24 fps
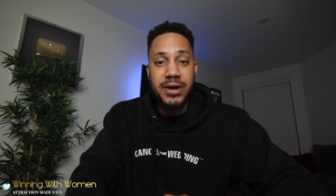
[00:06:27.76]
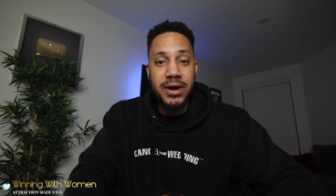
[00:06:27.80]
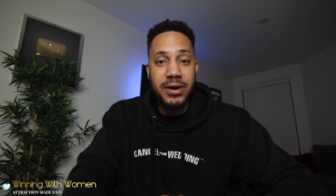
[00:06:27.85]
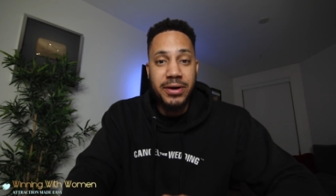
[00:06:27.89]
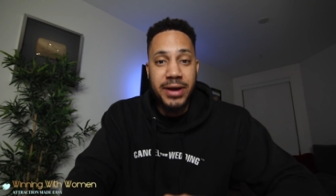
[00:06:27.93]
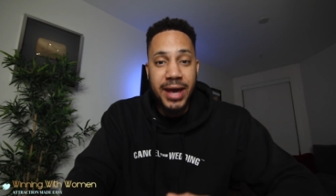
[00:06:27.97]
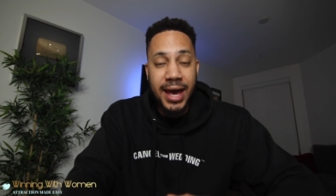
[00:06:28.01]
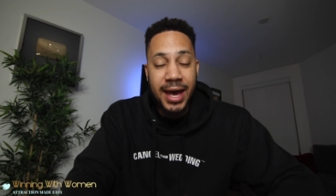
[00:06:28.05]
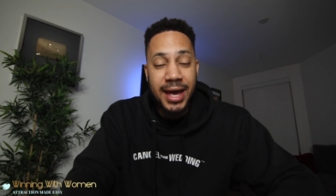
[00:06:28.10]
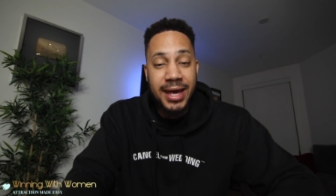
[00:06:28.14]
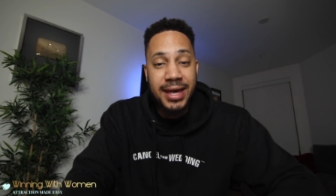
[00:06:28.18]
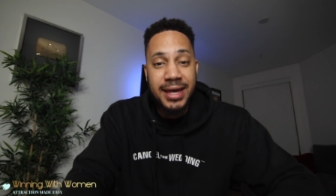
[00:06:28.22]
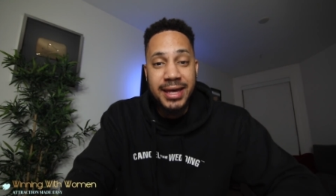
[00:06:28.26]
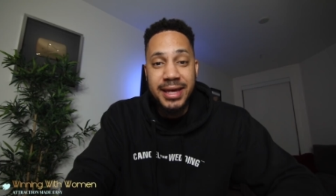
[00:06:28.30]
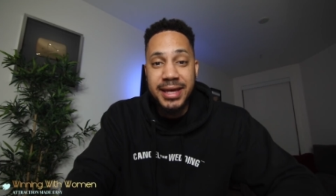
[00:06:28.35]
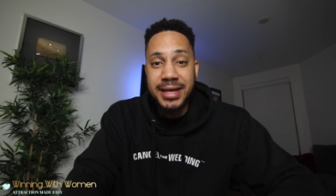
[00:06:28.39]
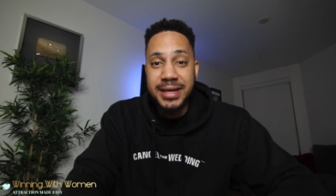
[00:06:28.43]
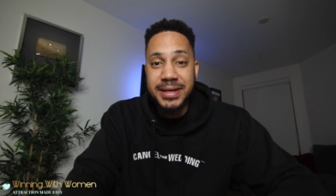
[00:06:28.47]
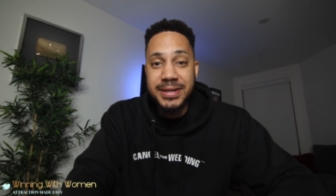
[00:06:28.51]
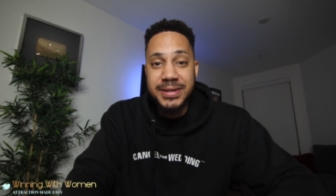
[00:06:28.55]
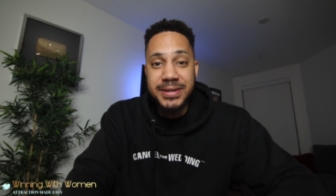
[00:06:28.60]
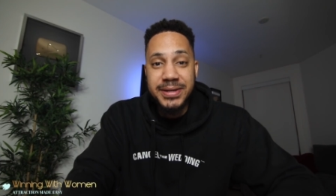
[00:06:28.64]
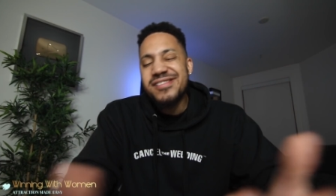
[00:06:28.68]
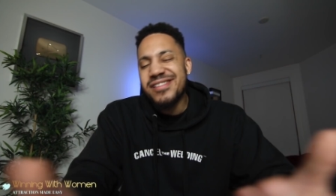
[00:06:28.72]
Okay?
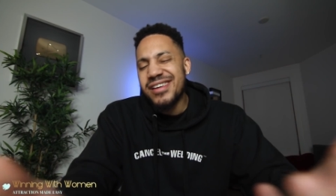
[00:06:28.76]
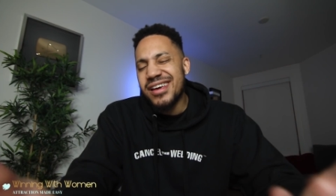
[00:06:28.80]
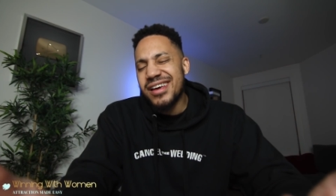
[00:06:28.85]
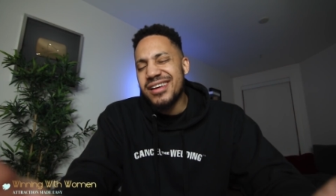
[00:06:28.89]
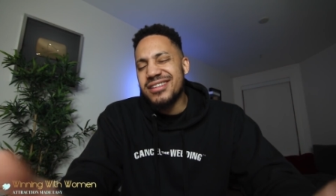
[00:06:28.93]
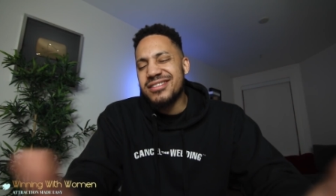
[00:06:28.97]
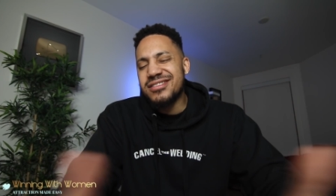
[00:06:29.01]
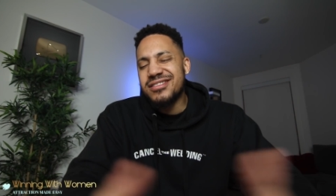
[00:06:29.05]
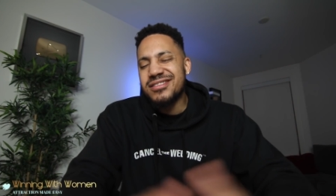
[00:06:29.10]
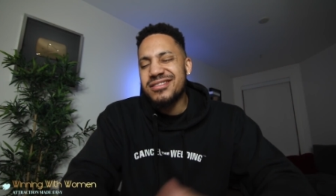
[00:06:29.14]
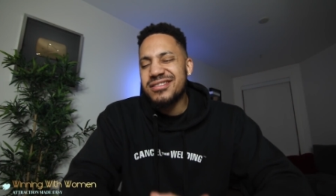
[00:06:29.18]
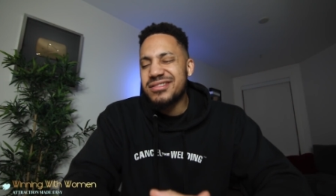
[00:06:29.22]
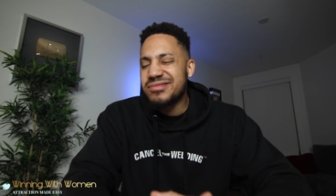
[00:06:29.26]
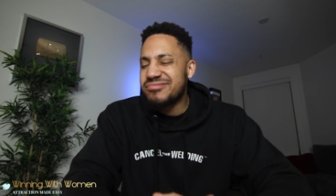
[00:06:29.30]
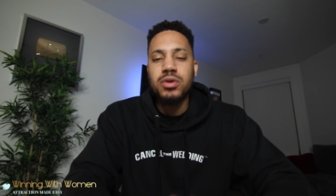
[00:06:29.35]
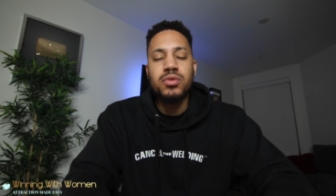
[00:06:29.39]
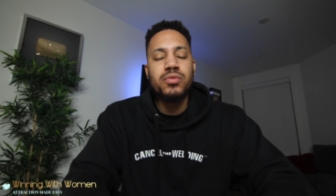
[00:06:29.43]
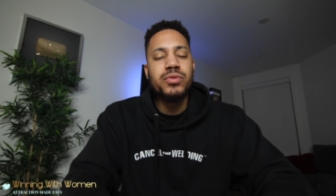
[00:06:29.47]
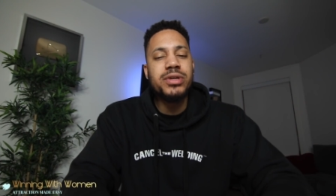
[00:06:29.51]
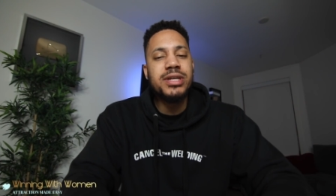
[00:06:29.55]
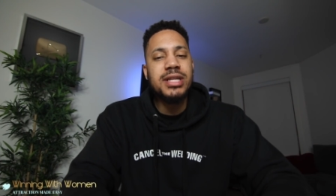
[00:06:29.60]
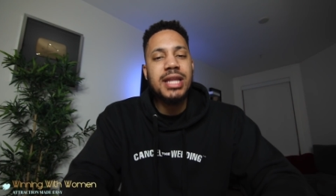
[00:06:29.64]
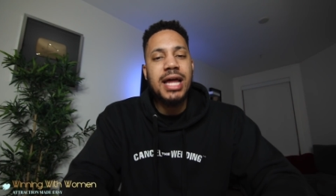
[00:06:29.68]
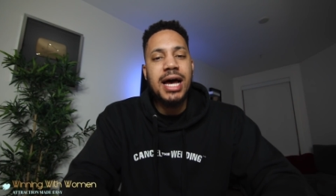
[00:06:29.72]
Yeah, just
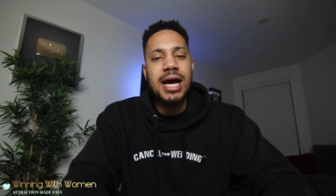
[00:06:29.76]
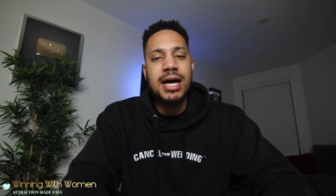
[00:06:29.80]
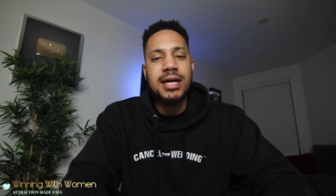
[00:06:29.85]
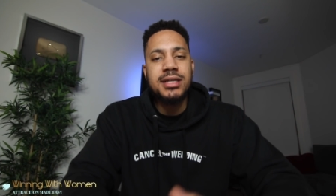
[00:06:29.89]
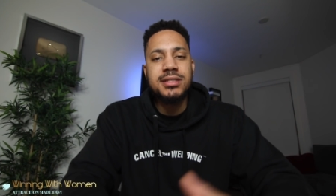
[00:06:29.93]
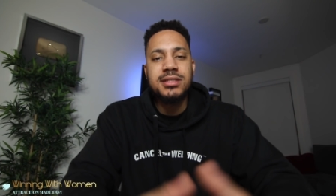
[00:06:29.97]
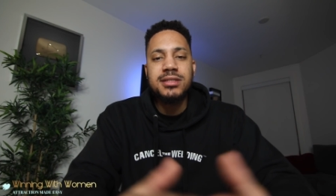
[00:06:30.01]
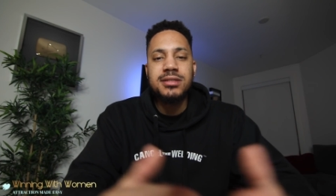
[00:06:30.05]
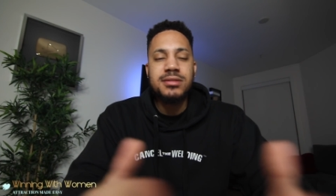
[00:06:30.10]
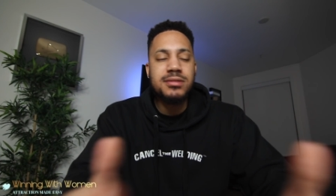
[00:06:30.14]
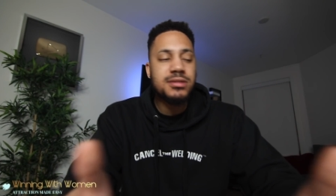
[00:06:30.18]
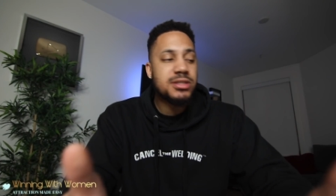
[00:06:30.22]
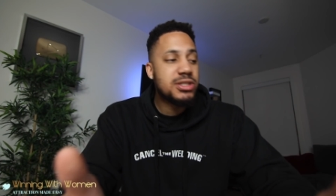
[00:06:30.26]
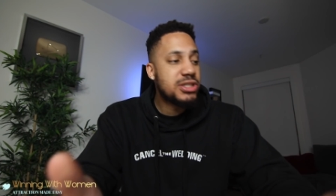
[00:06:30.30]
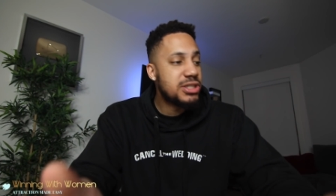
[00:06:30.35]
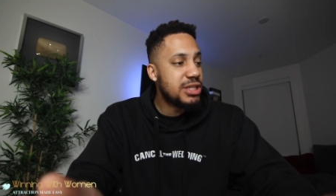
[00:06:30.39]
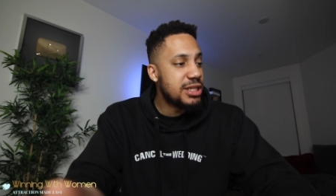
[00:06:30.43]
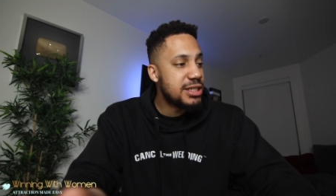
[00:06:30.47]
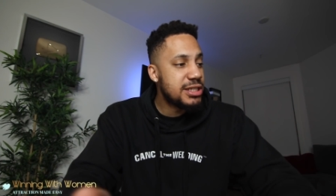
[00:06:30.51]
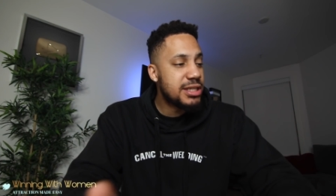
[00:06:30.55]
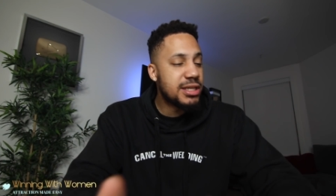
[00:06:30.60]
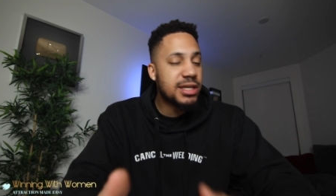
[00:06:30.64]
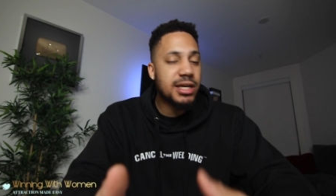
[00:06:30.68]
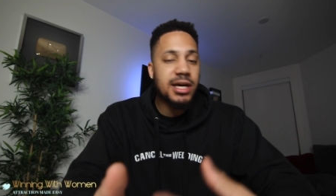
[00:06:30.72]
realize
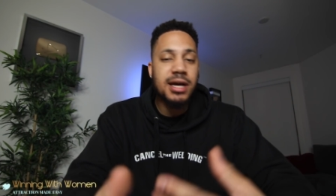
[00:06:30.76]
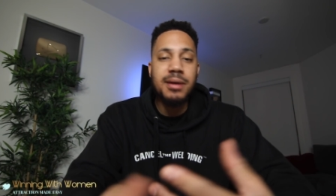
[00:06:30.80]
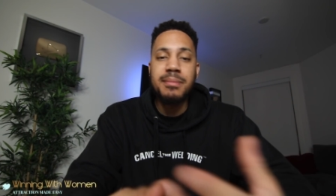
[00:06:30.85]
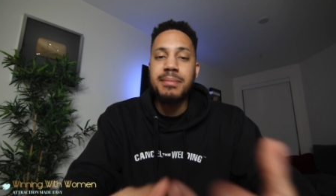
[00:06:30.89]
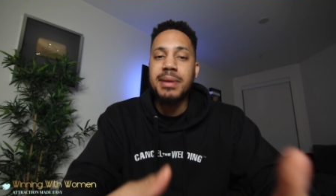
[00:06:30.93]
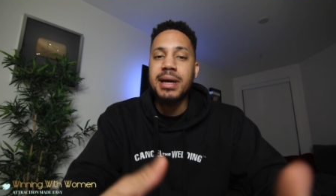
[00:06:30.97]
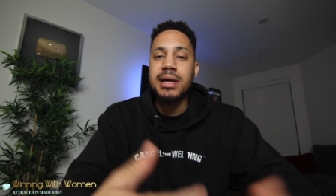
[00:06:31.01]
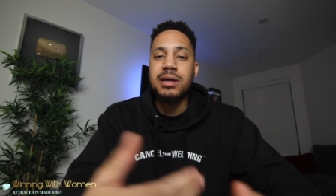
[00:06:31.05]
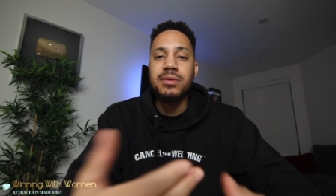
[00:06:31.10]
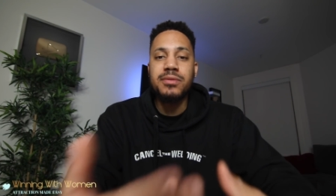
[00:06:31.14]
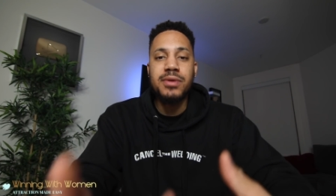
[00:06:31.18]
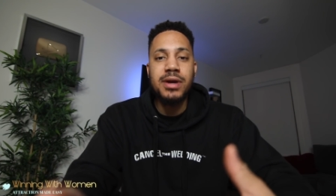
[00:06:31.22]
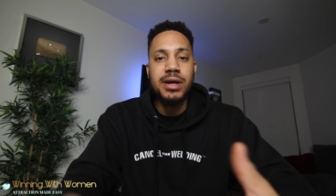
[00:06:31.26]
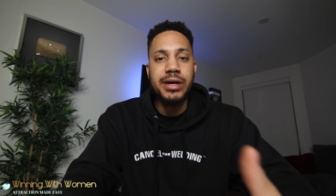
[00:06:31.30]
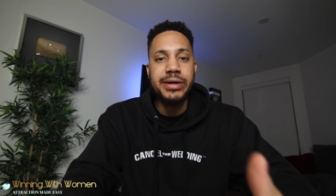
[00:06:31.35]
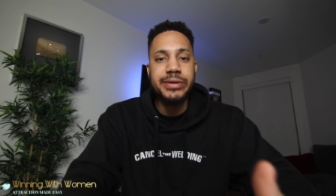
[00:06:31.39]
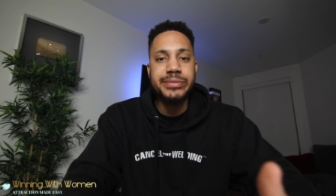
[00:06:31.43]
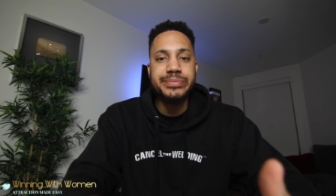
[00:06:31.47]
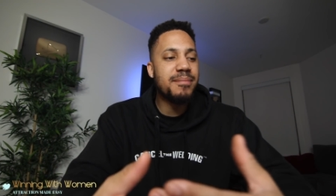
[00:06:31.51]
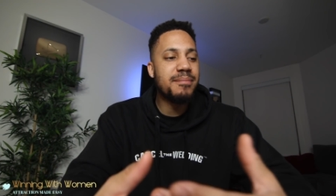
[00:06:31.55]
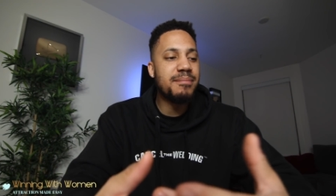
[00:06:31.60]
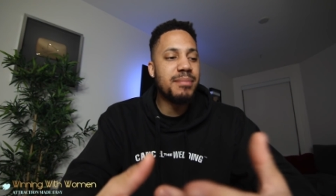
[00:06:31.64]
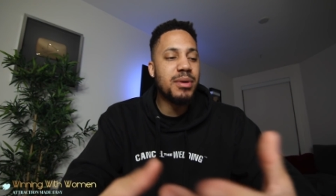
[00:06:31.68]
she's gonna come back around.